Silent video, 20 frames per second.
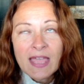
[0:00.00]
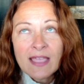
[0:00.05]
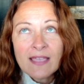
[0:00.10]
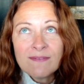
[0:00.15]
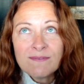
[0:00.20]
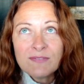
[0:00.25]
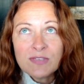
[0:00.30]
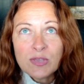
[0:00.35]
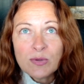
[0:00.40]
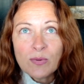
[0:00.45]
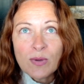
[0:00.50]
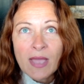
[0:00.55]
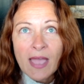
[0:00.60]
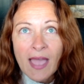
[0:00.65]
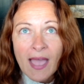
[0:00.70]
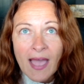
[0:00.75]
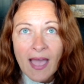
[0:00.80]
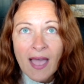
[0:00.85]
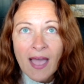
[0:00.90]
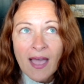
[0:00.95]
if you
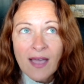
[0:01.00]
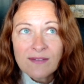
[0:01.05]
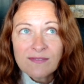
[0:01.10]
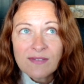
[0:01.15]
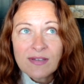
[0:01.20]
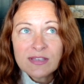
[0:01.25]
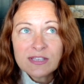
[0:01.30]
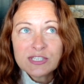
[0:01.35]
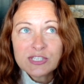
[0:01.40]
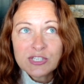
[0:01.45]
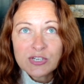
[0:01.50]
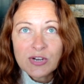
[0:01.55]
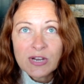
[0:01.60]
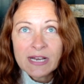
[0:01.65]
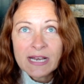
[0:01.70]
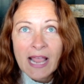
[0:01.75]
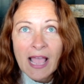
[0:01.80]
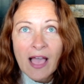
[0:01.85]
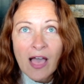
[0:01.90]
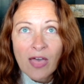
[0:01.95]
have
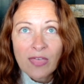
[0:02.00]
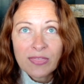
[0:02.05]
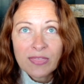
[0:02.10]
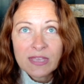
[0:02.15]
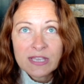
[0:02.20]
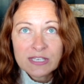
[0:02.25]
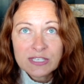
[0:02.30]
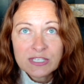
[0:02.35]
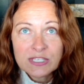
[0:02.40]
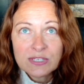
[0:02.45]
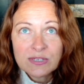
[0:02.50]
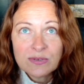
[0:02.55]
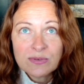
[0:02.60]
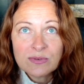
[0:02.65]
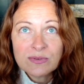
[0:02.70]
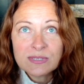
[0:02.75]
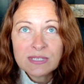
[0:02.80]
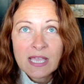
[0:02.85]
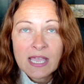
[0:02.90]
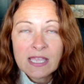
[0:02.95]
certain health
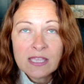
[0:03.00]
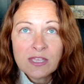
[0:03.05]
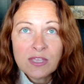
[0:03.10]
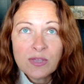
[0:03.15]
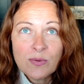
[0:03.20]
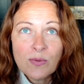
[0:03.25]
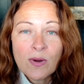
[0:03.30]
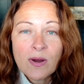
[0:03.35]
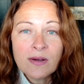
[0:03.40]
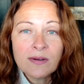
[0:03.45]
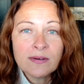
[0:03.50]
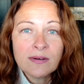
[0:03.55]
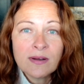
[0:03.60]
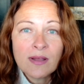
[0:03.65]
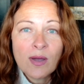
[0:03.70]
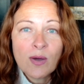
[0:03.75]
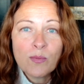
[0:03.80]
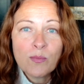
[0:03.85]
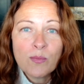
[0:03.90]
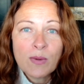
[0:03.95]
issues and you aren't
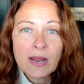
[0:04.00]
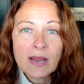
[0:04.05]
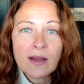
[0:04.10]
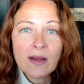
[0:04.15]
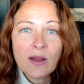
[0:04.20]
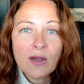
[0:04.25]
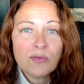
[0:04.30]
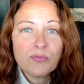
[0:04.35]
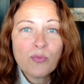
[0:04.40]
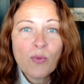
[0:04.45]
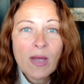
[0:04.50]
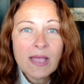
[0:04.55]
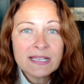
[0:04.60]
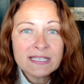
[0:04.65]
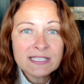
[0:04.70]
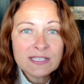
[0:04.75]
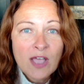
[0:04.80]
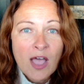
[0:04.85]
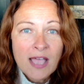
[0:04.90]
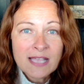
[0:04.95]
aware of what
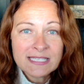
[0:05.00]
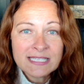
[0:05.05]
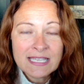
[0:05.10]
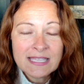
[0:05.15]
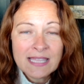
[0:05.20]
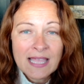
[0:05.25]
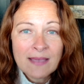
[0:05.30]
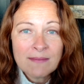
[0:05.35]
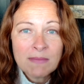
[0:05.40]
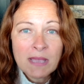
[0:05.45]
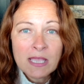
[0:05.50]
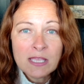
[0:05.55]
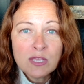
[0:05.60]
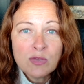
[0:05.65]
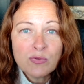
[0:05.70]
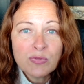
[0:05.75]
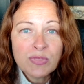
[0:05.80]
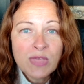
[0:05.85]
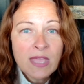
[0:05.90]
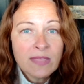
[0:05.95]
is causing them and
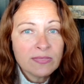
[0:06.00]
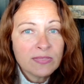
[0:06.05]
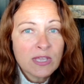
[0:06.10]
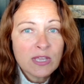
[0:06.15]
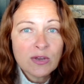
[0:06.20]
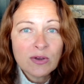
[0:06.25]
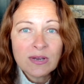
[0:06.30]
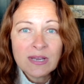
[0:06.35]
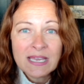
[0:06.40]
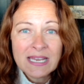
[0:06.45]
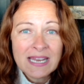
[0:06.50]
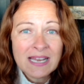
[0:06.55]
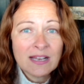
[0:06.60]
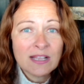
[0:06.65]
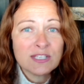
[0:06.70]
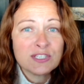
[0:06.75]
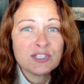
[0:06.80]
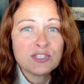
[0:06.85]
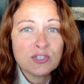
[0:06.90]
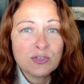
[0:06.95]
you think that you're eating
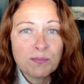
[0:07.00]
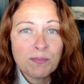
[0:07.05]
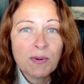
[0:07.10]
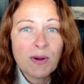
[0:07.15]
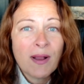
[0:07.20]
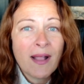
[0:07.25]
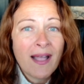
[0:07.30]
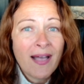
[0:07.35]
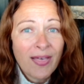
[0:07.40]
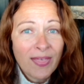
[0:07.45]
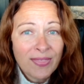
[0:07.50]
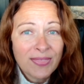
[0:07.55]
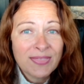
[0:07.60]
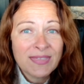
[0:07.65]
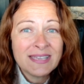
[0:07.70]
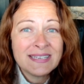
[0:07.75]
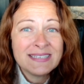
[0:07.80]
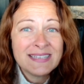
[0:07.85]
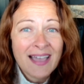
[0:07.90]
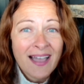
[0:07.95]
a super
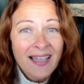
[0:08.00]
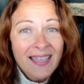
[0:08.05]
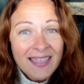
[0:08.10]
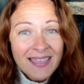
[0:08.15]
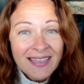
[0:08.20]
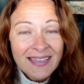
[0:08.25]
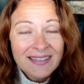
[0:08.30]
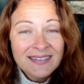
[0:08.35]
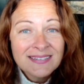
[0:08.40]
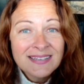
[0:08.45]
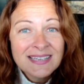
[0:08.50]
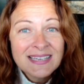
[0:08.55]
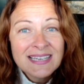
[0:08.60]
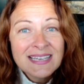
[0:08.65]
healthy diet,